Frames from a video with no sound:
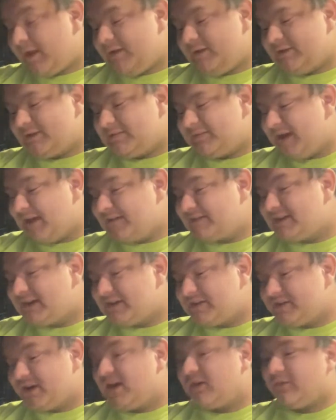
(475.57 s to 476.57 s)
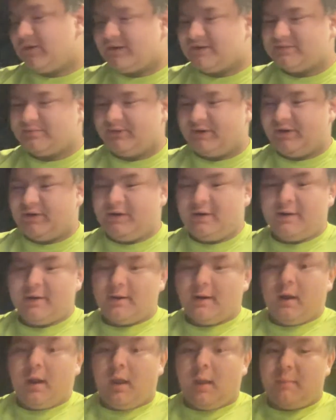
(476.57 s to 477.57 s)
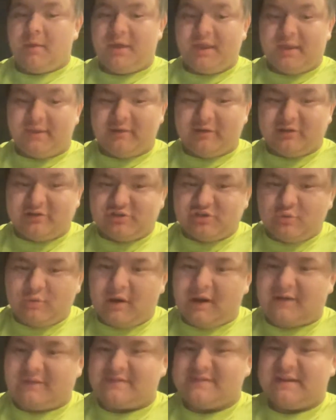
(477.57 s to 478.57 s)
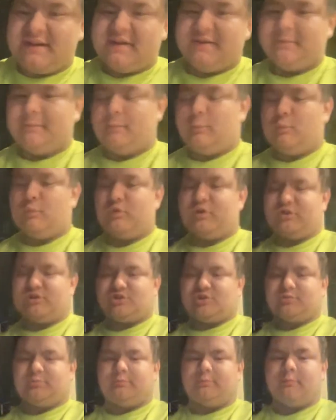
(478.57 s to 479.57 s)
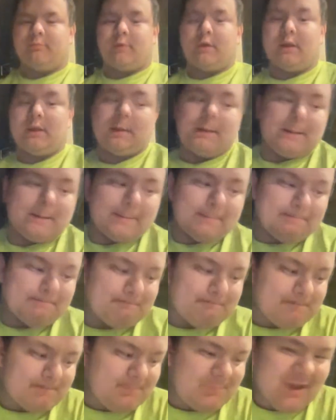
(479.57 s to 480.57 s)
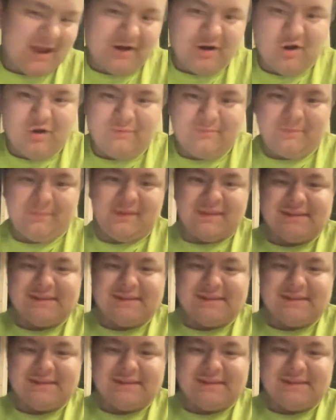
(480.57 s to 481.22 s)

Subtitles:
this might sound generous, but I'm gonna give it a 2 out of 10, which I know